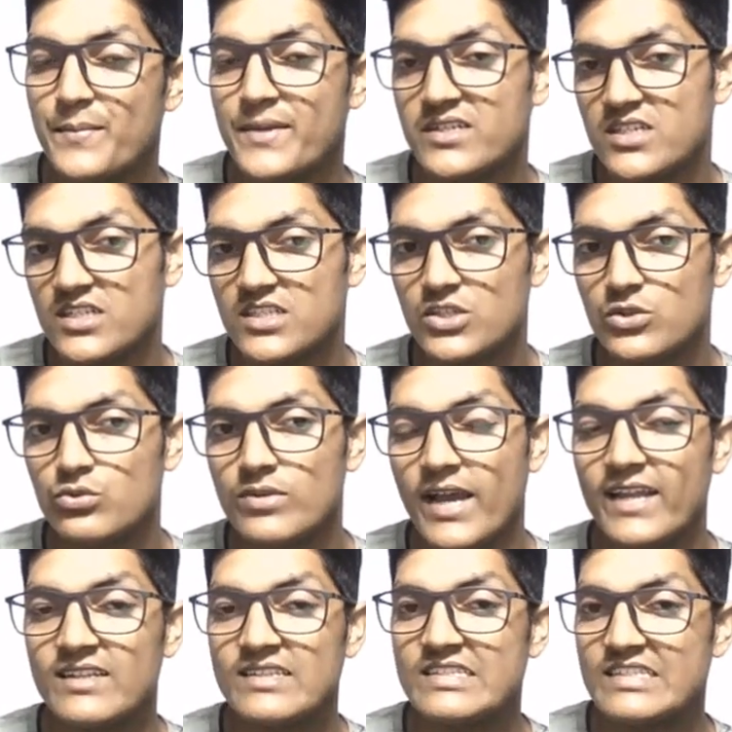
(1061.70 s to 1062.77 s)
meter cube.
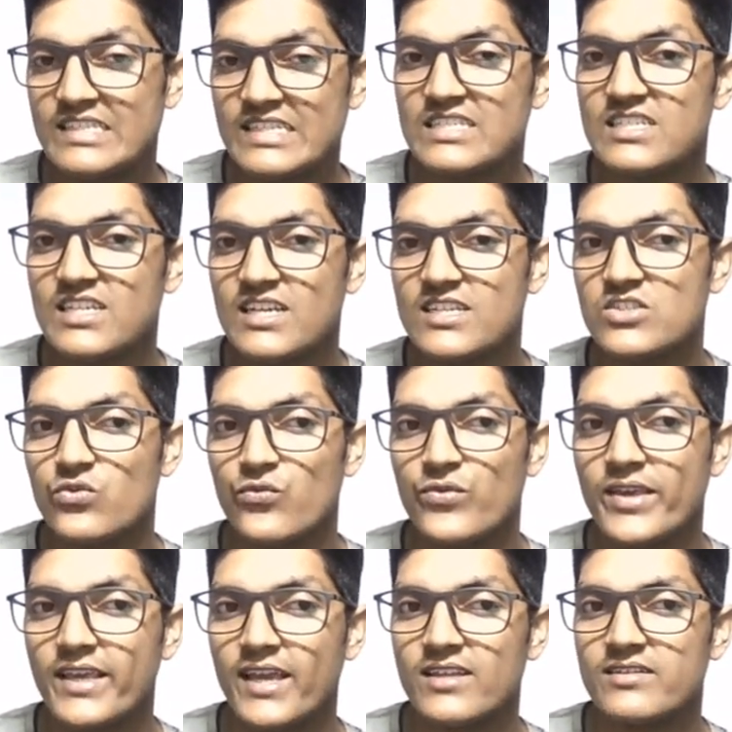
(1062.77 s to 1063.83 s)
And in CGS, we
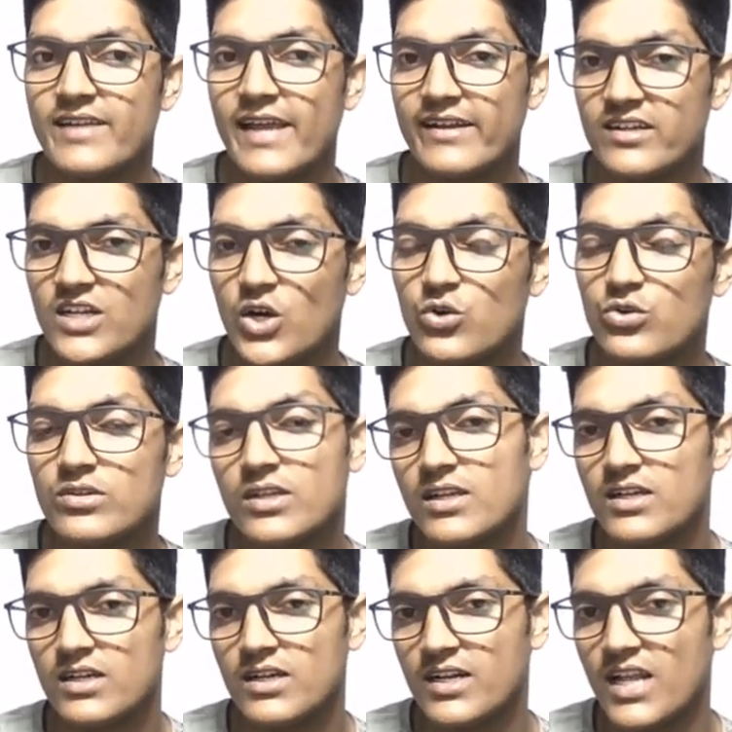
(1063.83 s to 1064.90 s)
can write it down
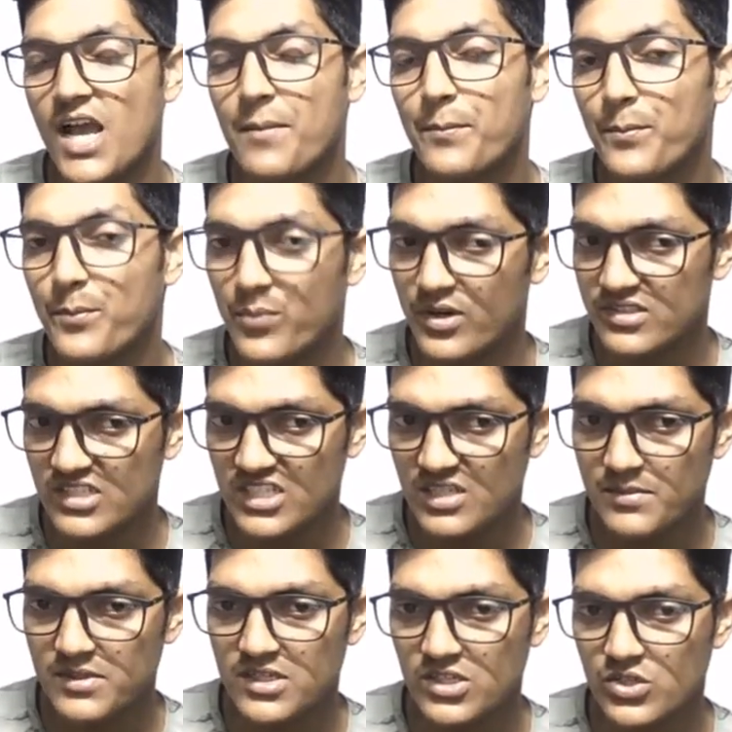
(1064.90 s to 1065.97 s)
gram per
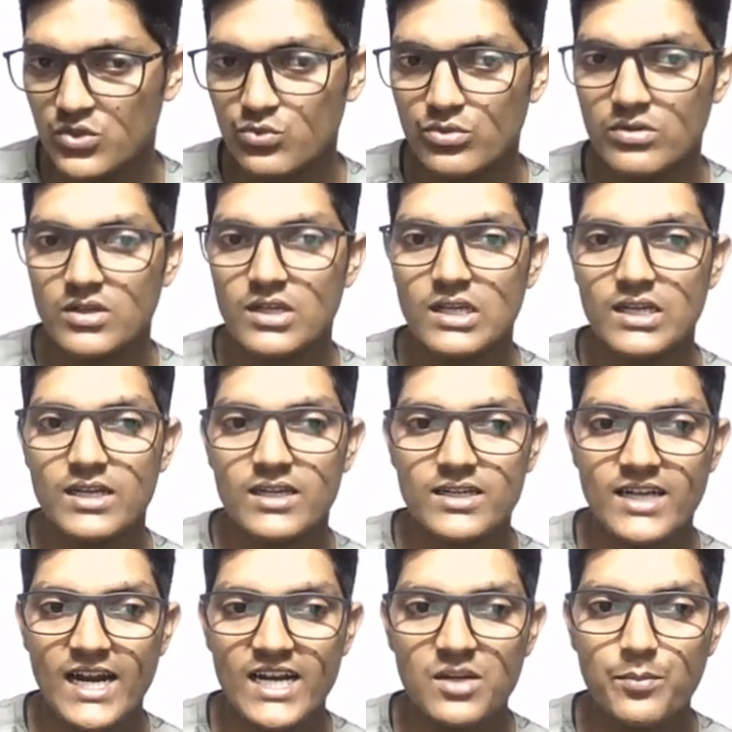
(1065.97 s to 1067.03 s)
centimeter cube.
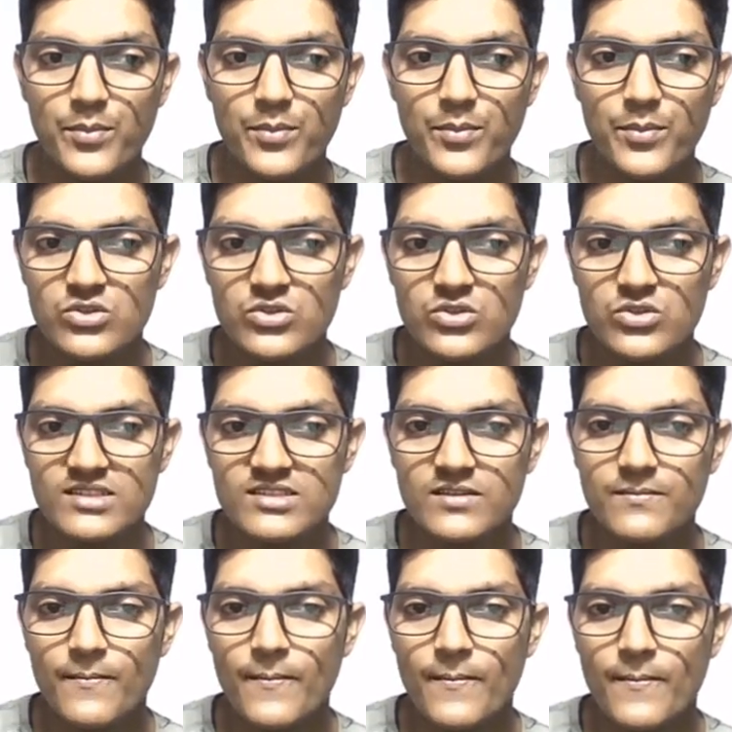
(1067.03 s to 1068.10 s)
Regarding pressure, you can
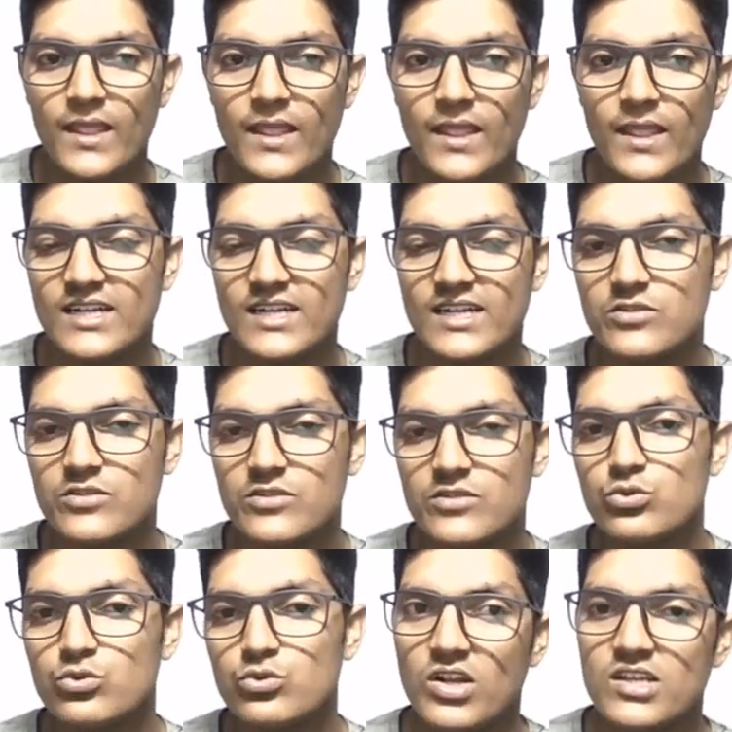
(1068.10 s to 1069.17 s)
see that is equal
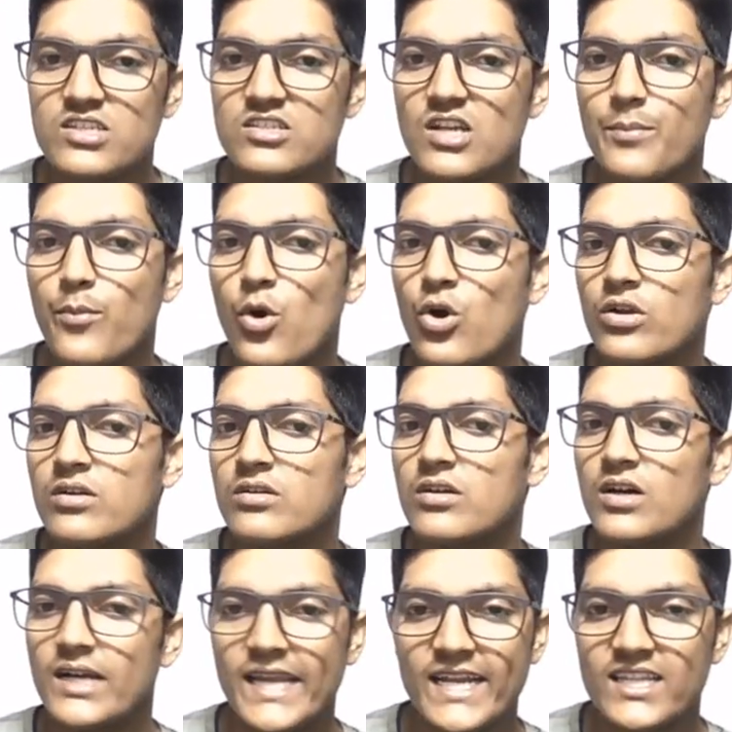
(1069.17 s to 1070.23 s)
to thrust upon
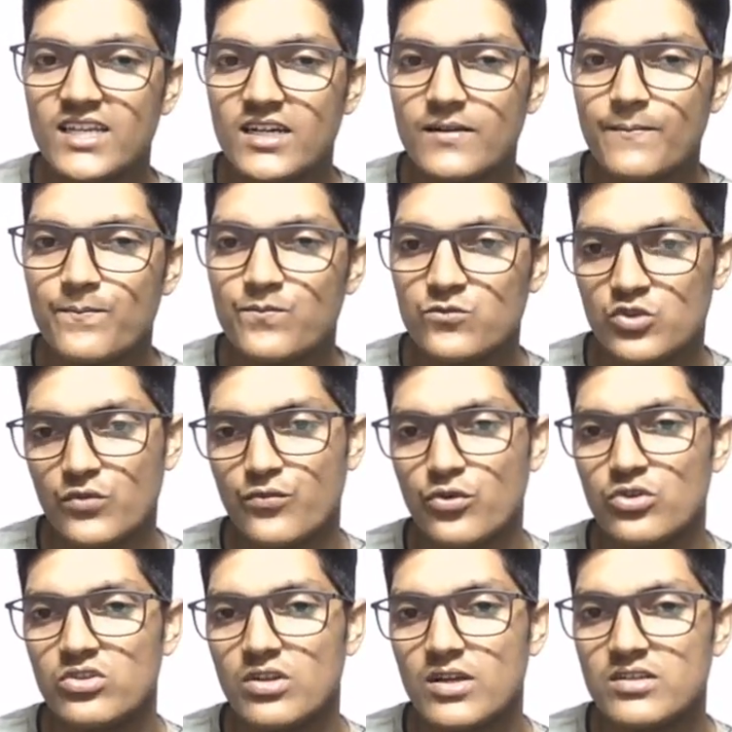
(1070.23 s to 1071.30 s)
area. So
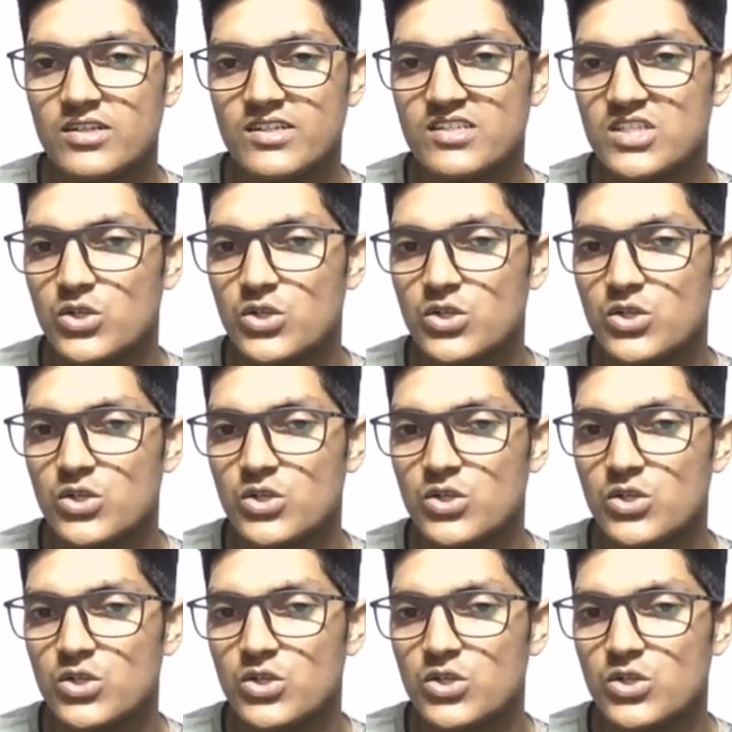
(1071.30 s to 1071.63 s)
for thrust, it is